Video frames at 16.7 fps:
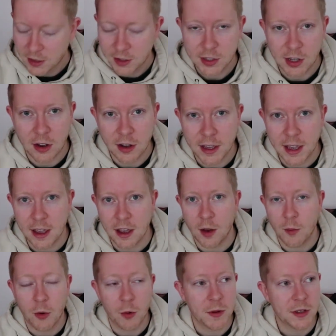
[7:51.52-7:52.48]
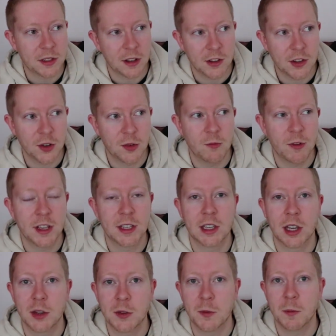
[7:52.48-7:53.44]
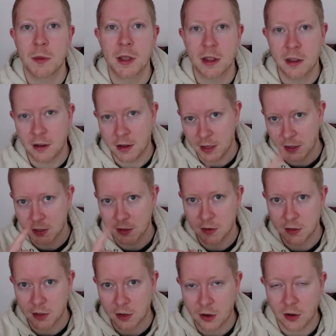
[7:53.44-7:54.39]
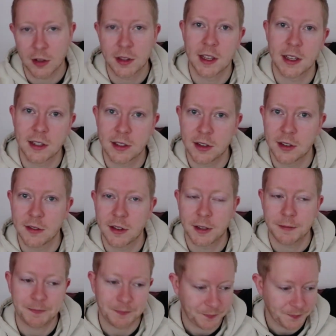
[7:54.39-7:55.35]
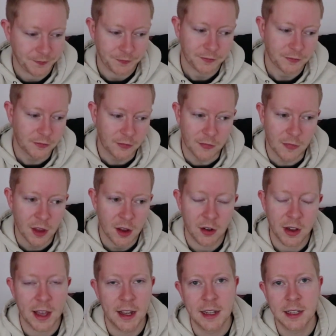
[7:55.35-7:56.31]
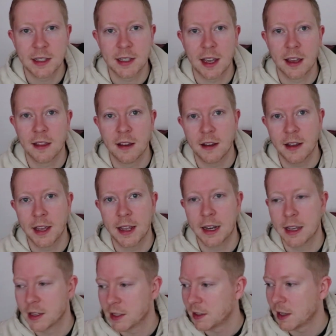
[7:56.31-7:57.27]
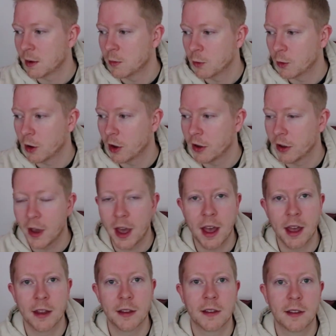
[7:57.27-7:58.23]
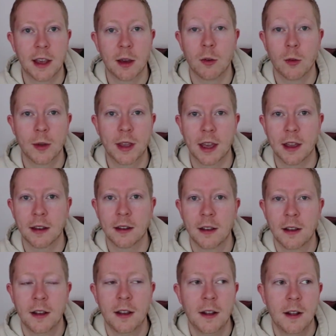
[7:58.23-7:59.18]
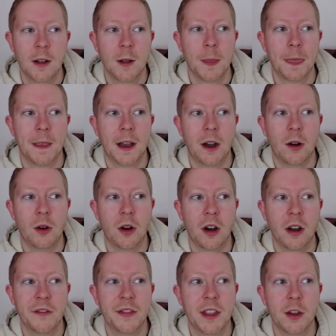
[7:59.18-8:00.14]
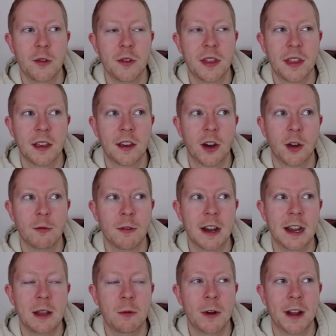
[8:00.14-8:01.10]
target. I'll probably start doing research from midnight as soon as the clock ticks over. We'll get a list together, hit list, and we'll go and get what we can. Now, I don't think I really